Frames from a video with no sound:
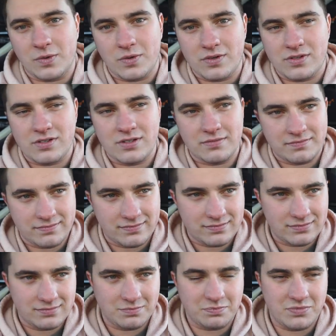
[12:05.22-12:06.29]
yours.
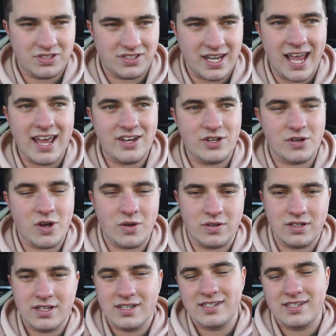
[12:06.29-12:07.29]
Stay in your own